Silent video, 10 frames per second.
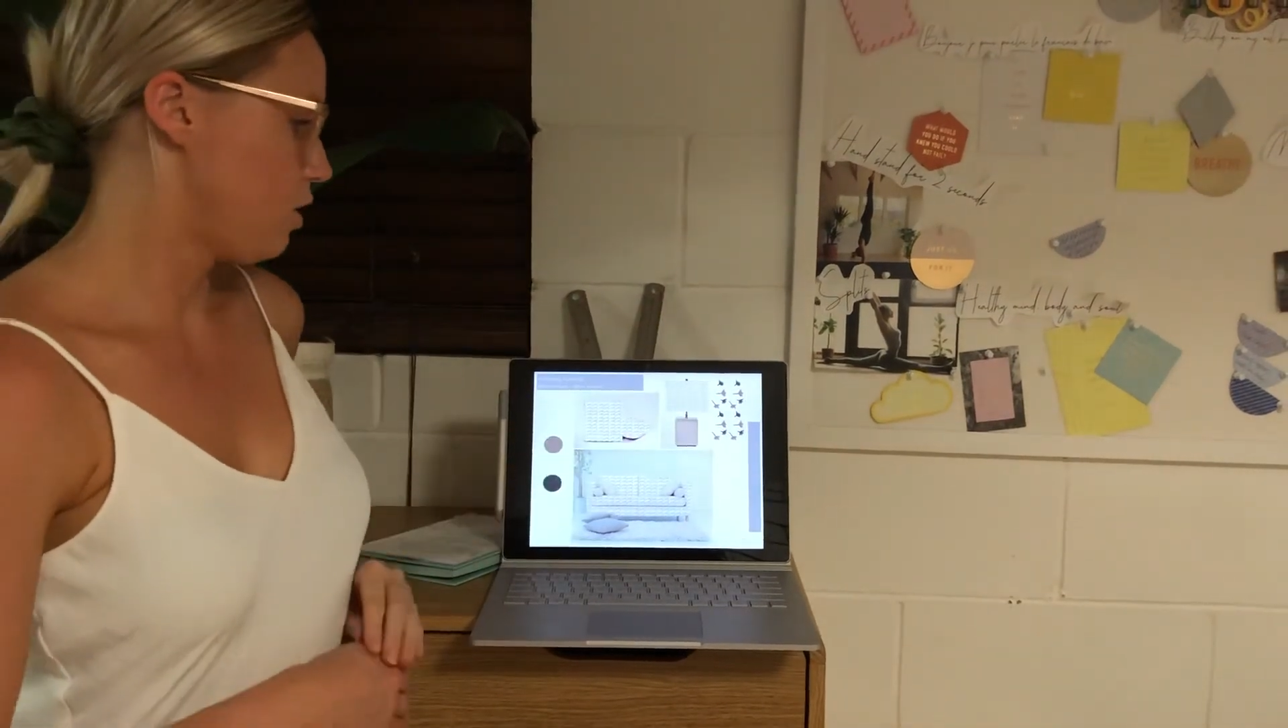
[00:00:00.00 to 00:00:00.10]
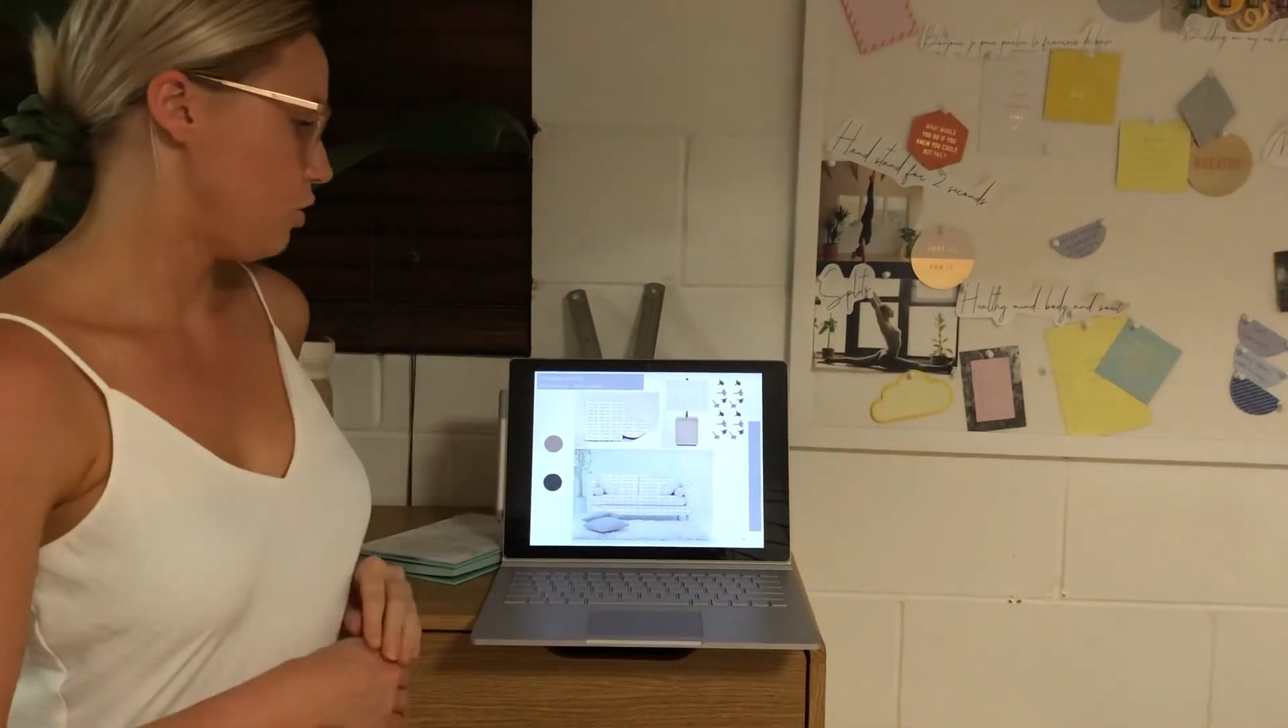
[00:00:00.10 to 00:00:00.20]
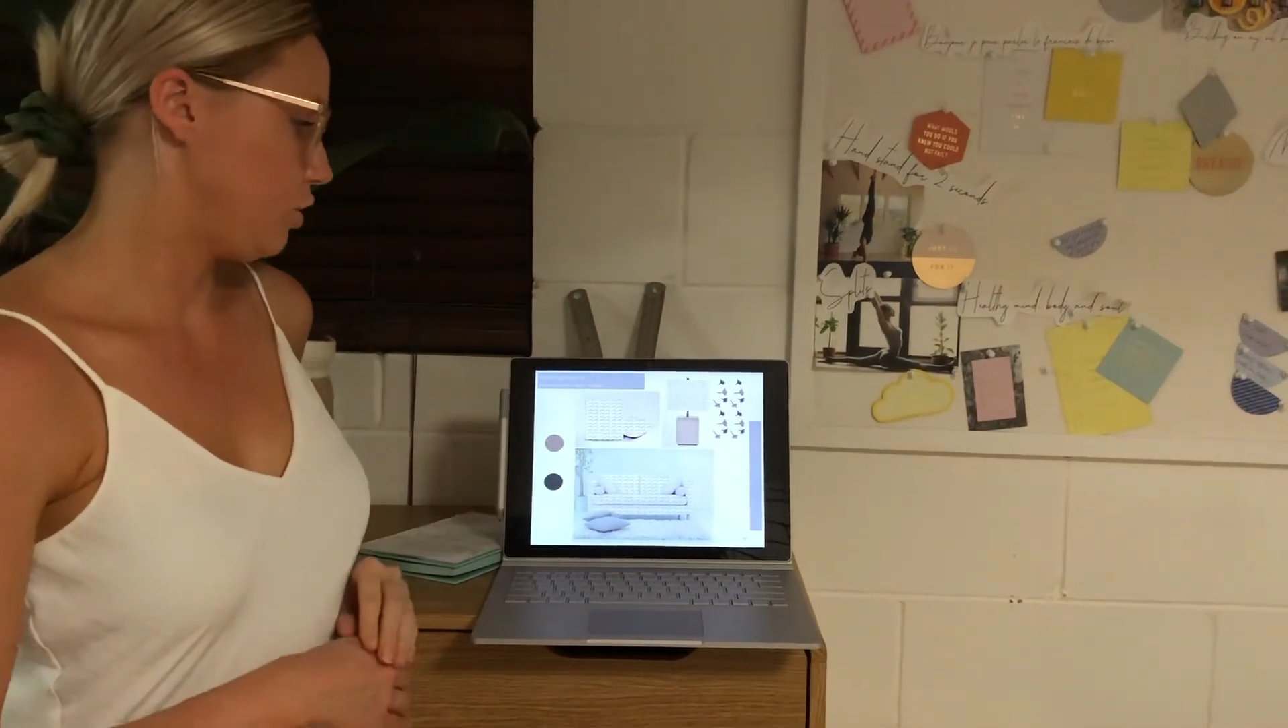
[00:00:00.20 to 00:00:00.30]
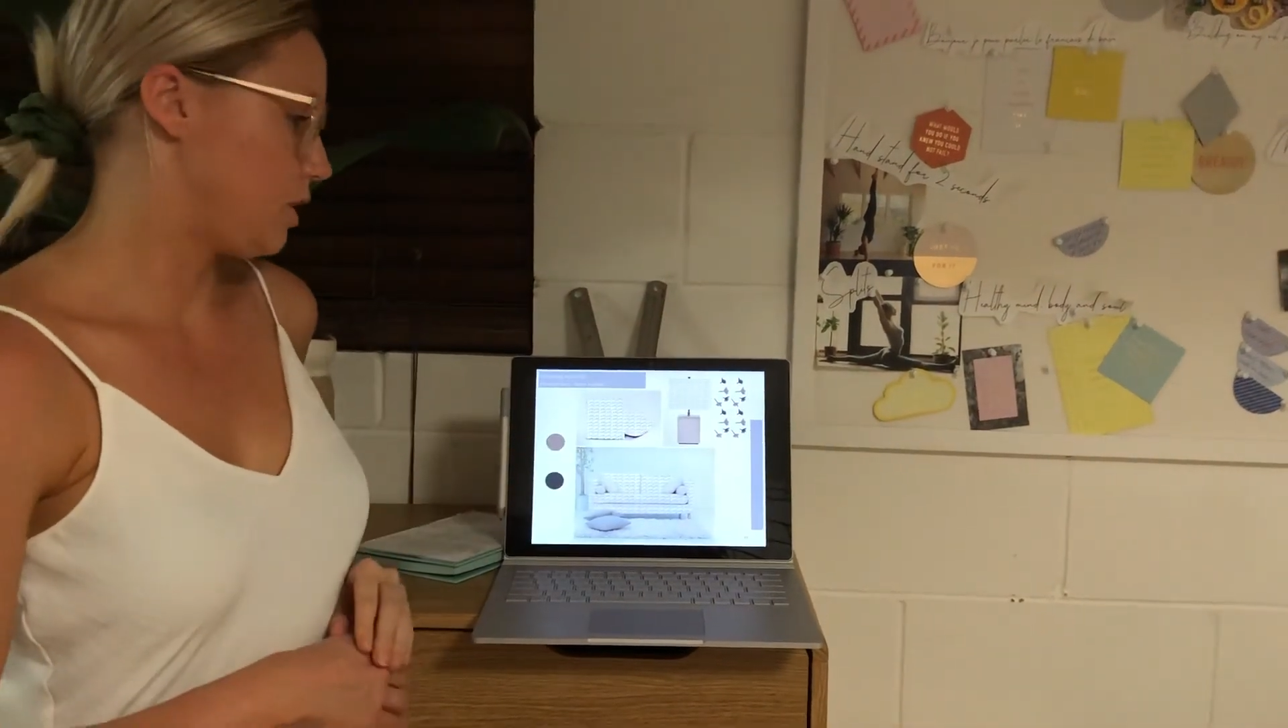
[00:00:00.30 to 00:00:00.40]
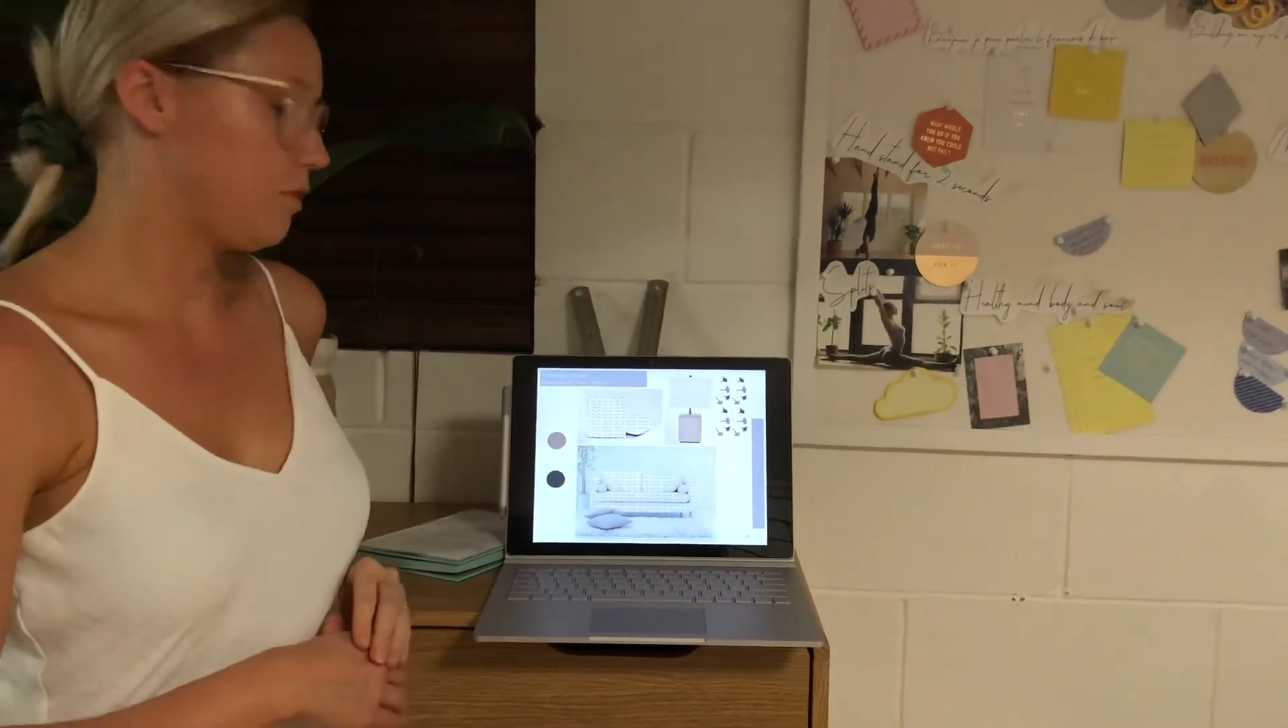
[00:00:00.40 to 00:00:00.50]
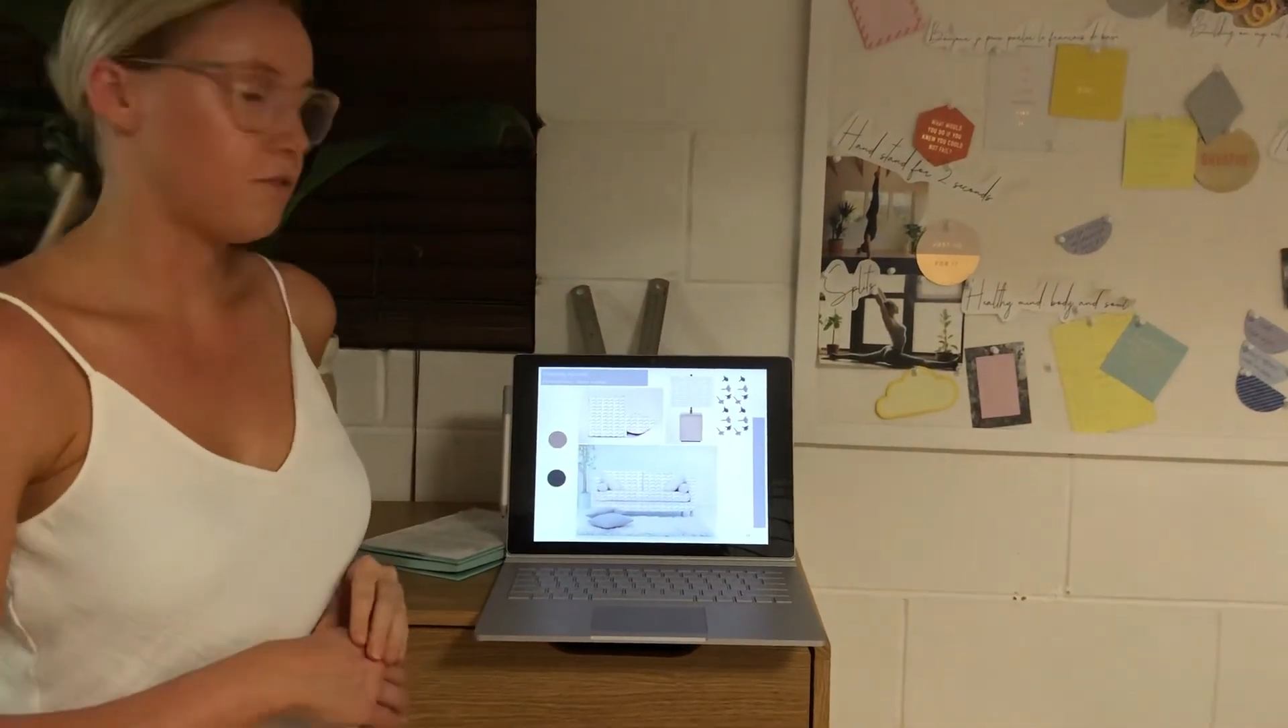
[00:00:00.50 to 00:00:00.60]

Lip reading: using